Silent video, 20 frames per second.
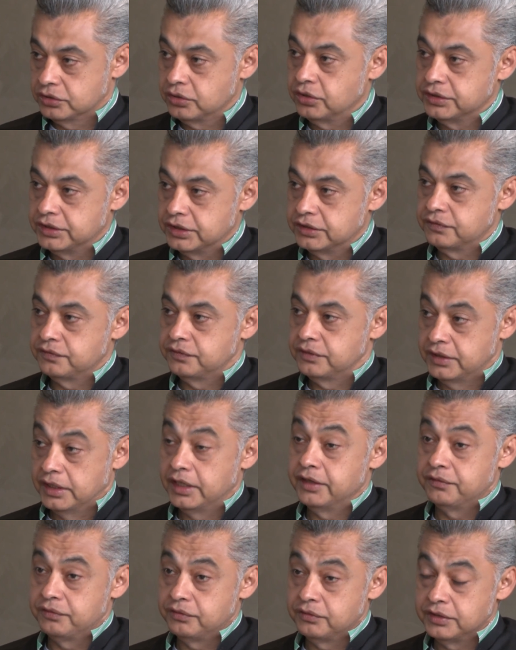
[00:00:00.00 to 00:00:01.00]
Costs
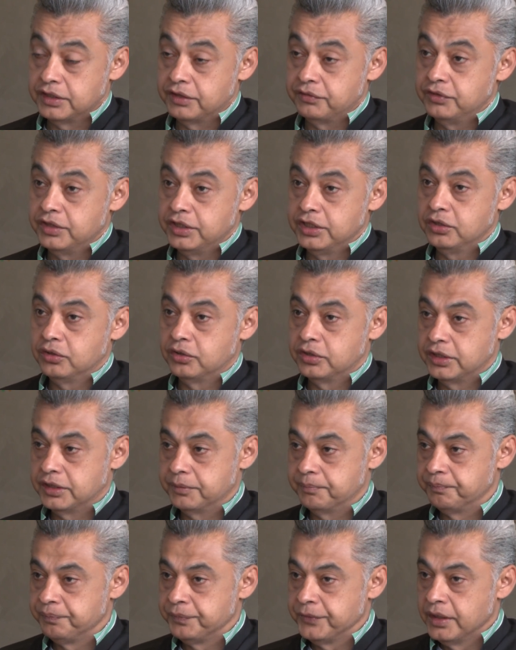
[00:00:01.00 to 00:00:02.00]
have definitely gone
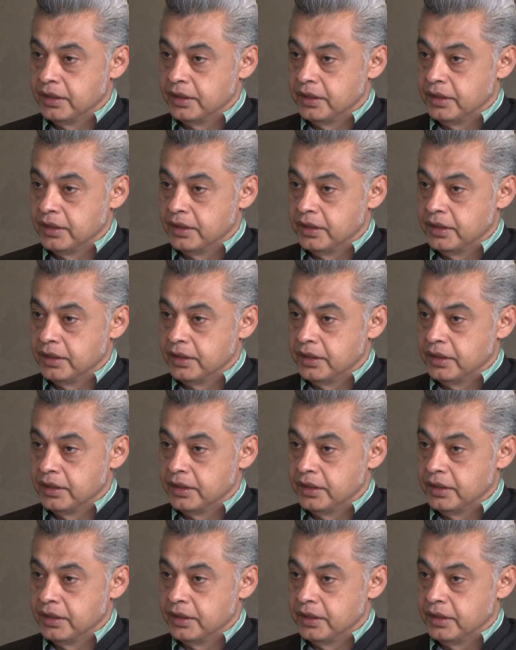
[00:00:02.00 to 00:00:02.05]
up.